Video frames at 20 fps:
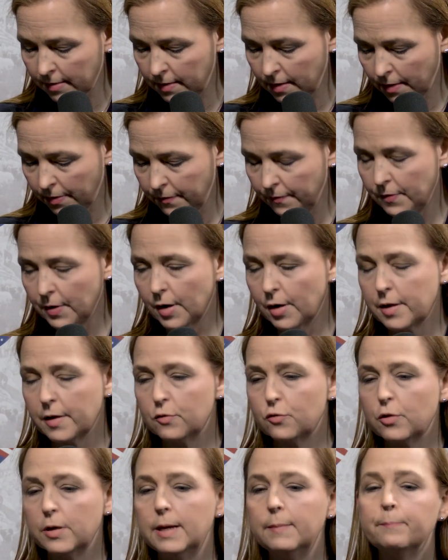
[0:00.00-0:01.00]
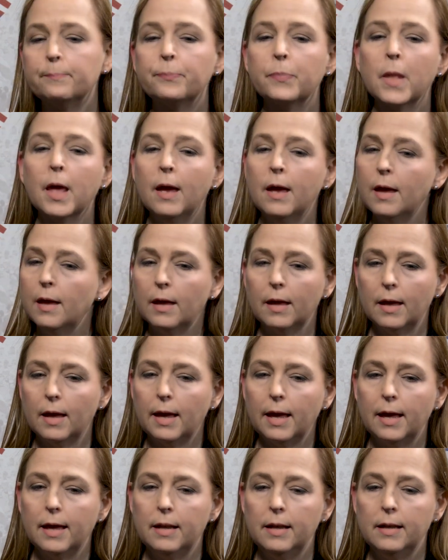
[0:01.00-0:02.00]
the death of our country.
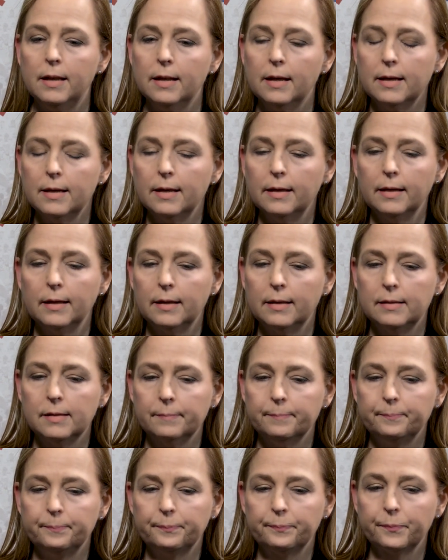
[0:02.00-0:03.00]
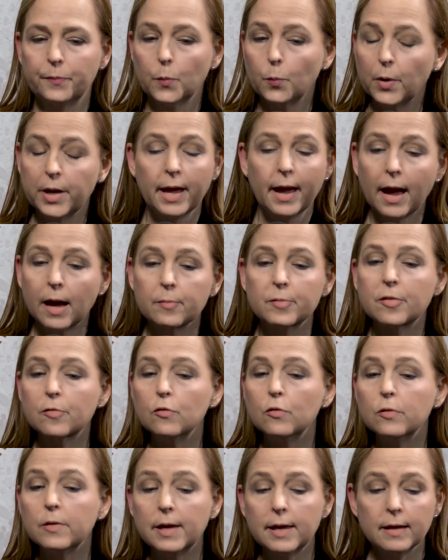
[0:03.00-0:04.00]
And we
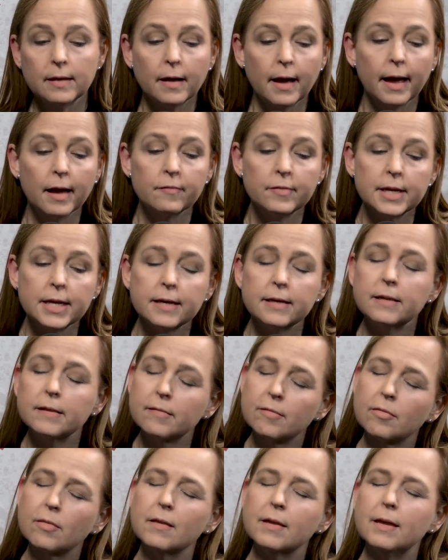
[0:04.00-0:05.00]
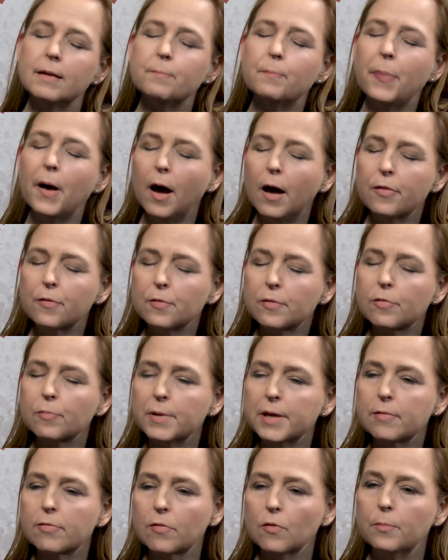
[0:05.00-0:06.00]
absolutely cannot have it and it's it bothers
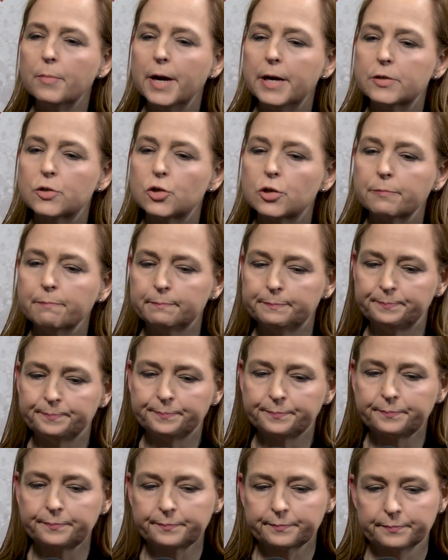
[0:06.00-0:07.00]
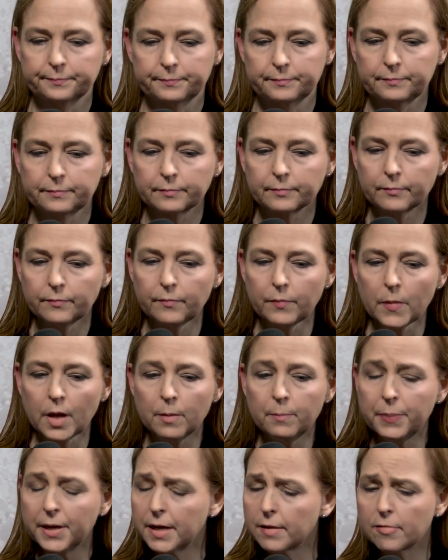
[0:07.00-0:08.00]
me so much
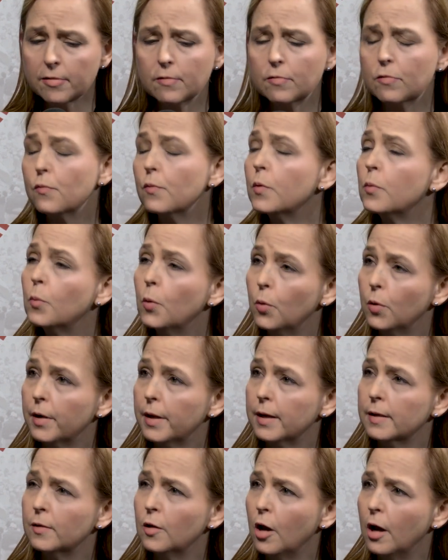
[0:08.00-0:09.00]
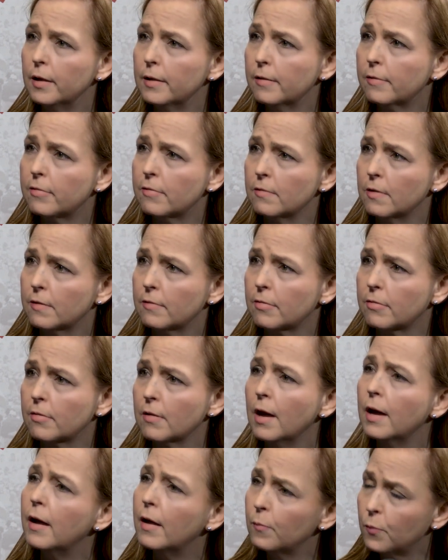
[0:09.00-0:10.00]
because it's rewarding lawlessness
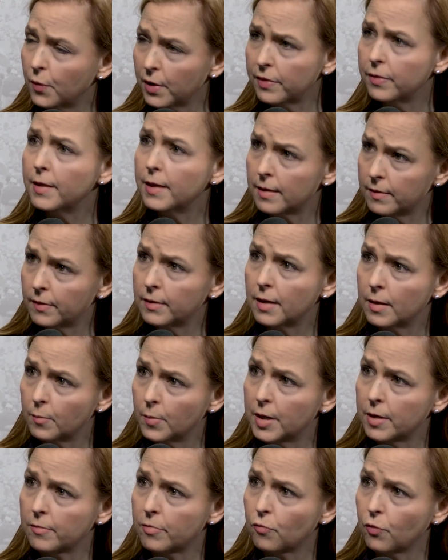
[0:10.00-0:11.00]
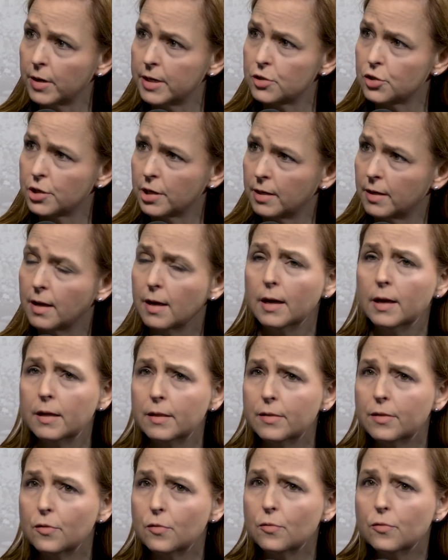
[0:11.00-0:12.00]
yeah. within the administration.
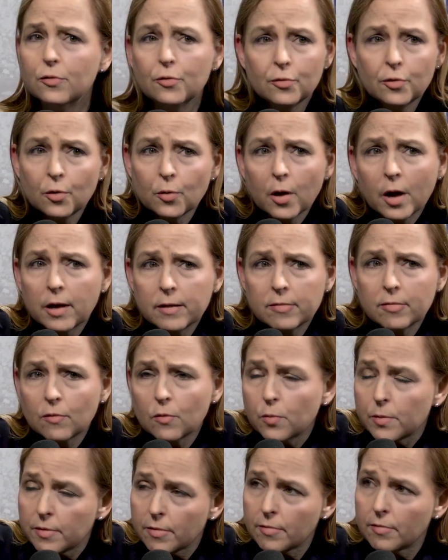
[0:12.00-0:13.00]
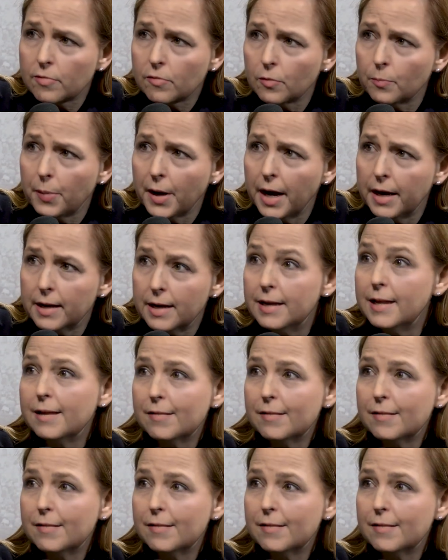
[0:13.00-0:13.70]
There, there, are no consequences to Biden